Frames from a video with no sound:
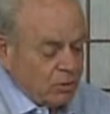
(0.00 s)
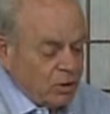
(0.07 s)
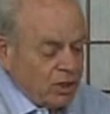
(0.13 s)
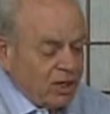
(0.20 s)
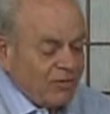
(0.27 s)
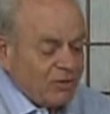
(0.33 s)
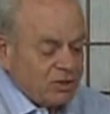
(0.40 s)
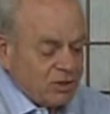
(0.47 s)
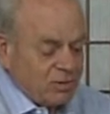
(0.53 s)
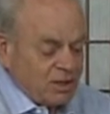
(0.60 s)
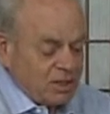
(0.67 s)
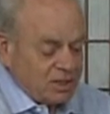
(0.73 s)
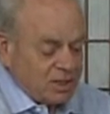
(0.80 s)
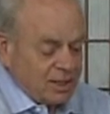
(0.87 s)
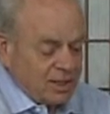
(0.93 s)
recover some of
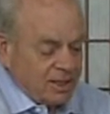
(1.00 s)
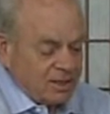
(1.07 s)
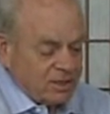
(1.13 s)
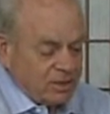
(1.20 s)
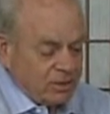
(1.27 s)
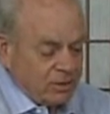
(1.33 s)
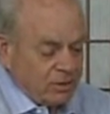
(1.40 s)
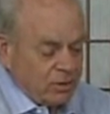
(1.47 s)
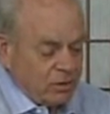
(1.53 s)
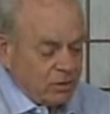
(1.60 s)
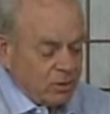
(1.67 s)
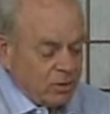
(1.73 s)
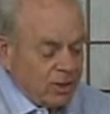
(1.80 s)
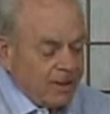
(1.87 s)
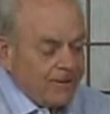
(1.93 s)
these costs
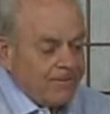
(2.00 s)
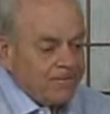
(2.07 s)
through